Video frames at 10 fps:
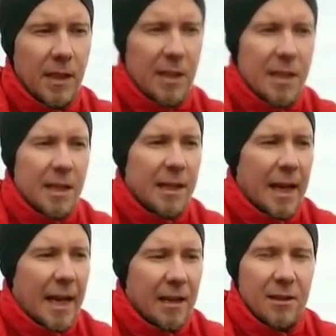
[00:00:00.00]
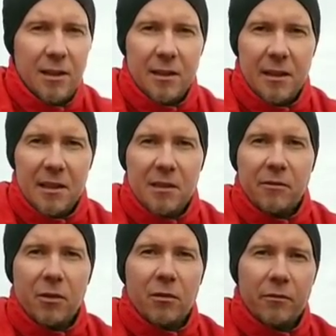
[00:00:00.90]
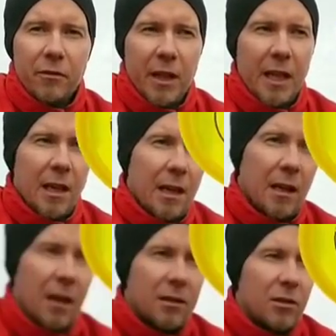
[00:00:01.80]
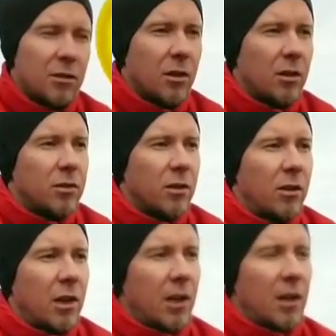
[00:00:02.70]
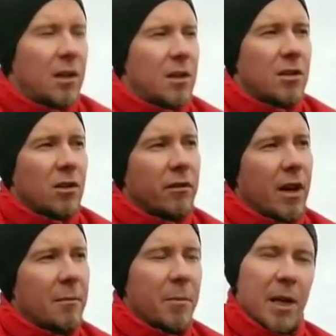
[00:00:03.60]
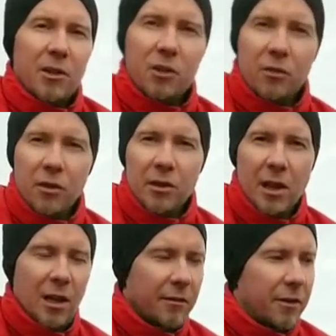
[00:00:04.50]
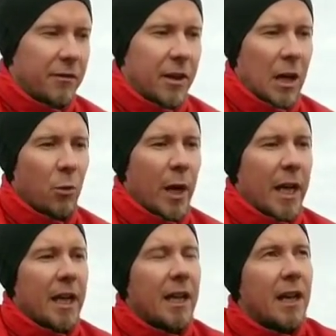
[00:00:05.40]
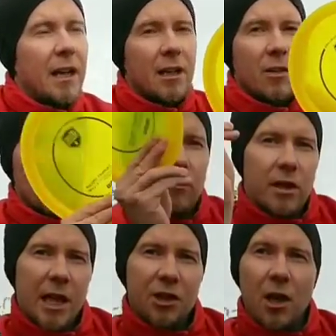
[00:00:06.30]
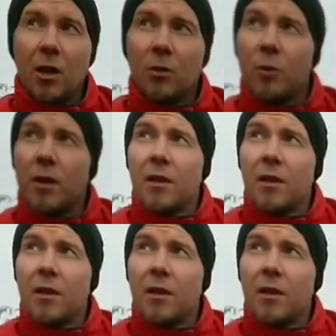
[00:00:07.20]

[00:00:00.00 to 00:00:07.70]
This is an excellent disc for flick and hyzers also. So if I'm pinched to the side of the fairway and I can only reach out with